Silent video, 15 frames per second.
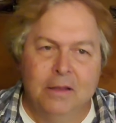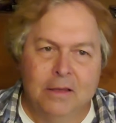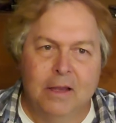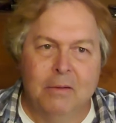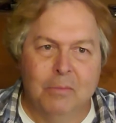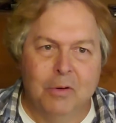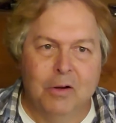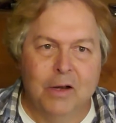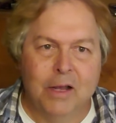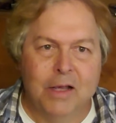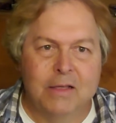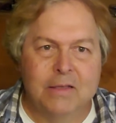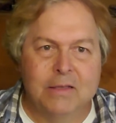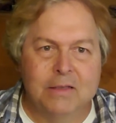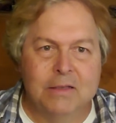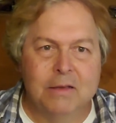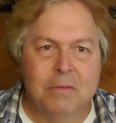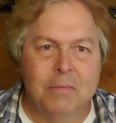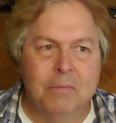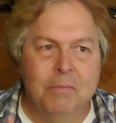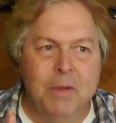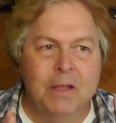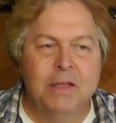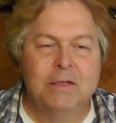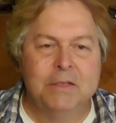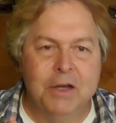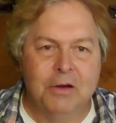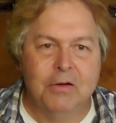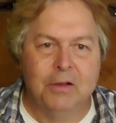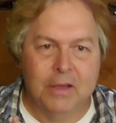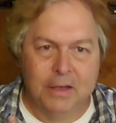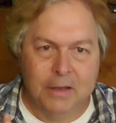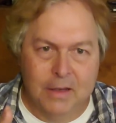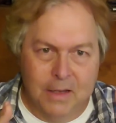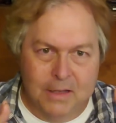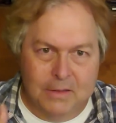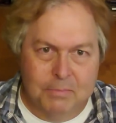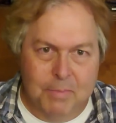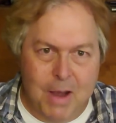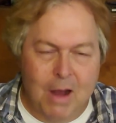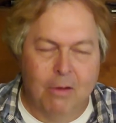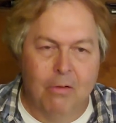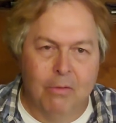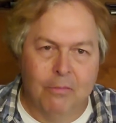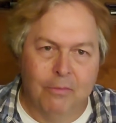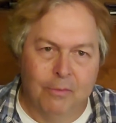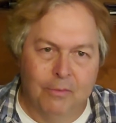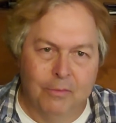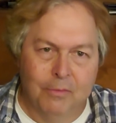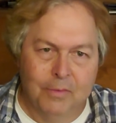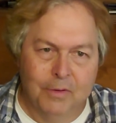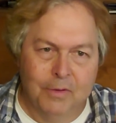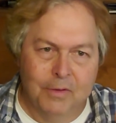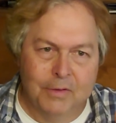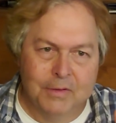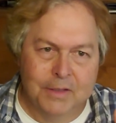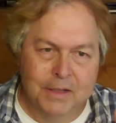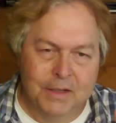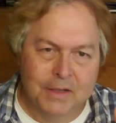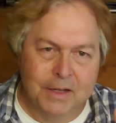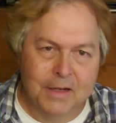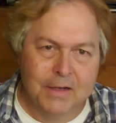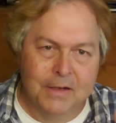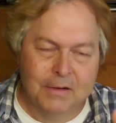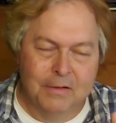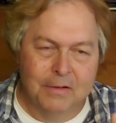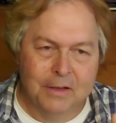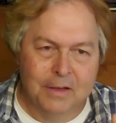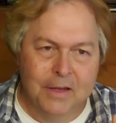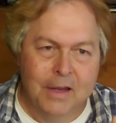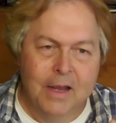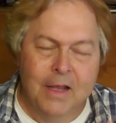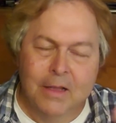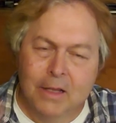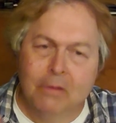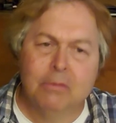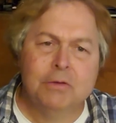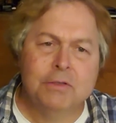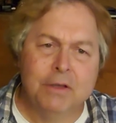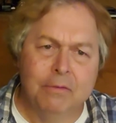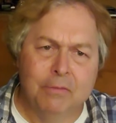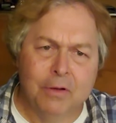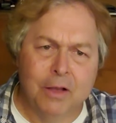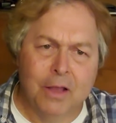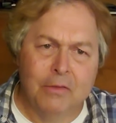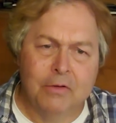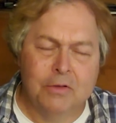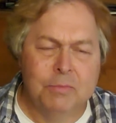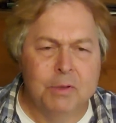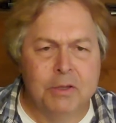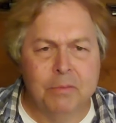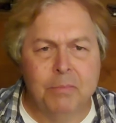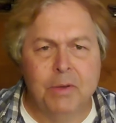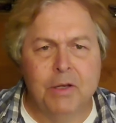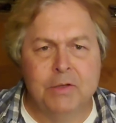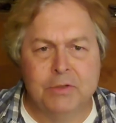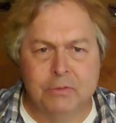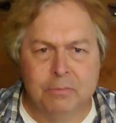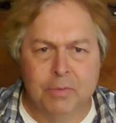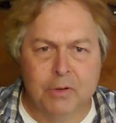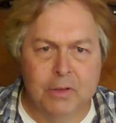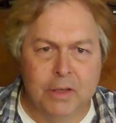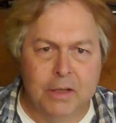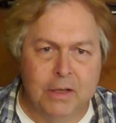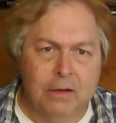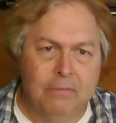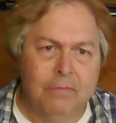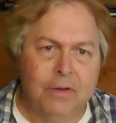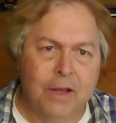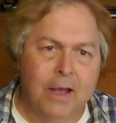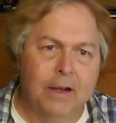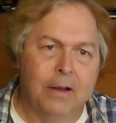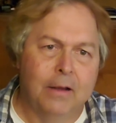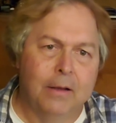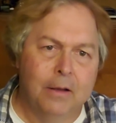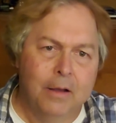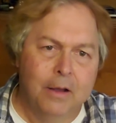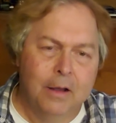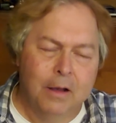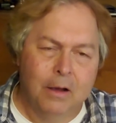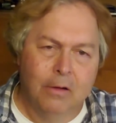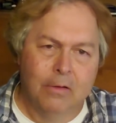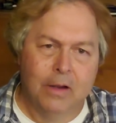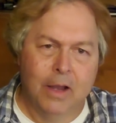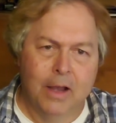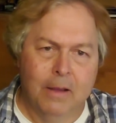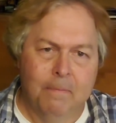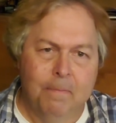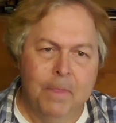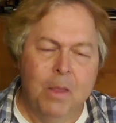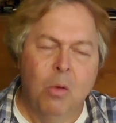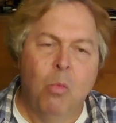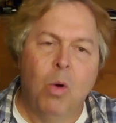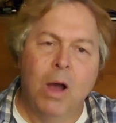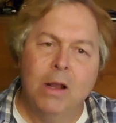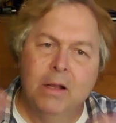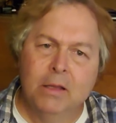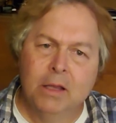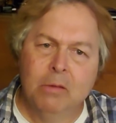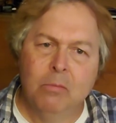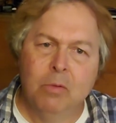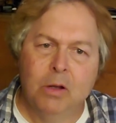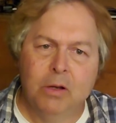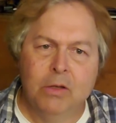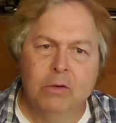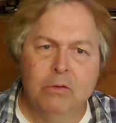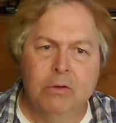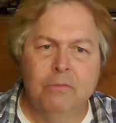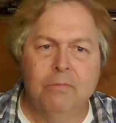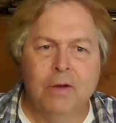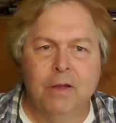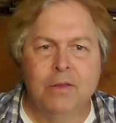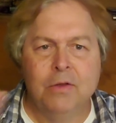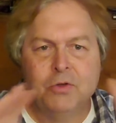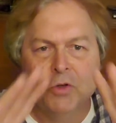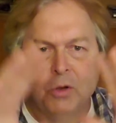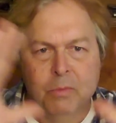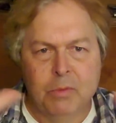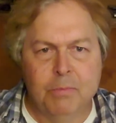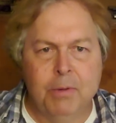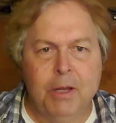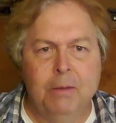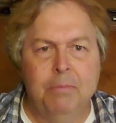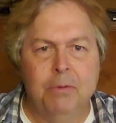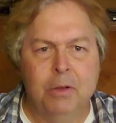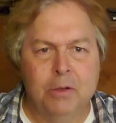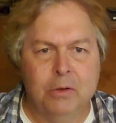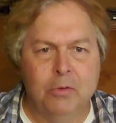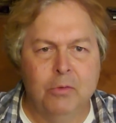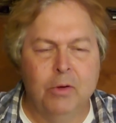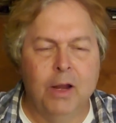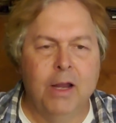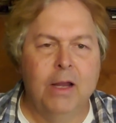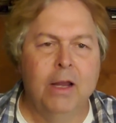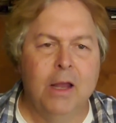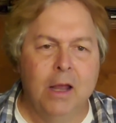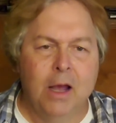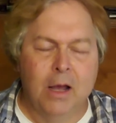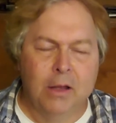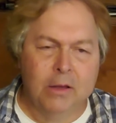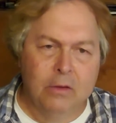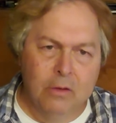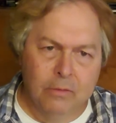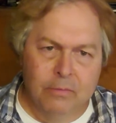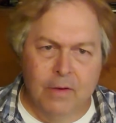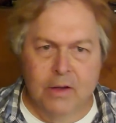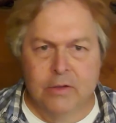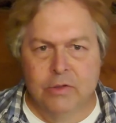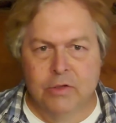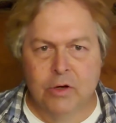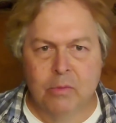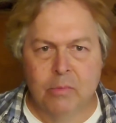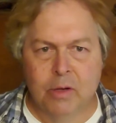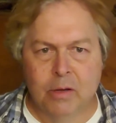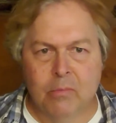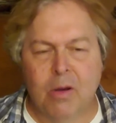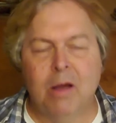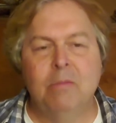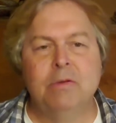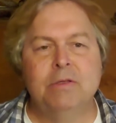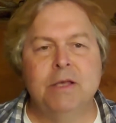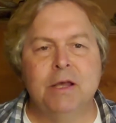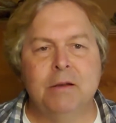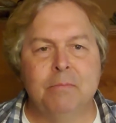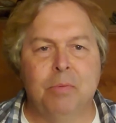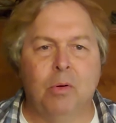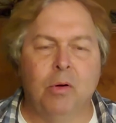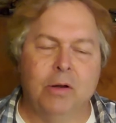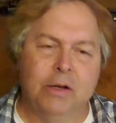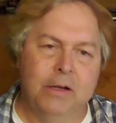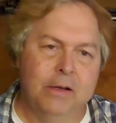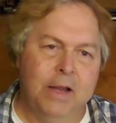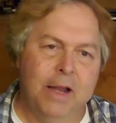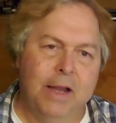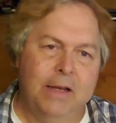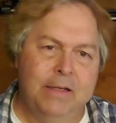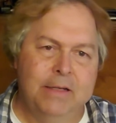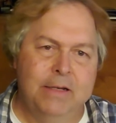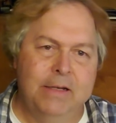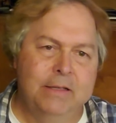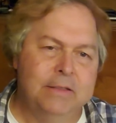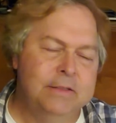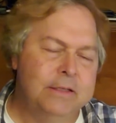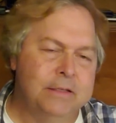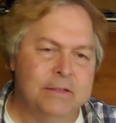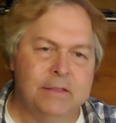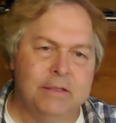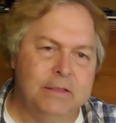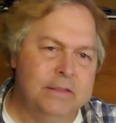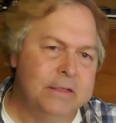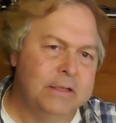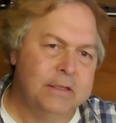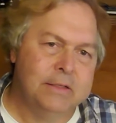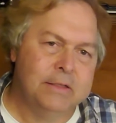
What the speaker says: weren't as militarily as powerful, you could say, not nearly. And there were several others, but the big two, Berlin and Vienna. Okay, why did they want to unify the German people and create a unified Germany? Why was that important in 1866,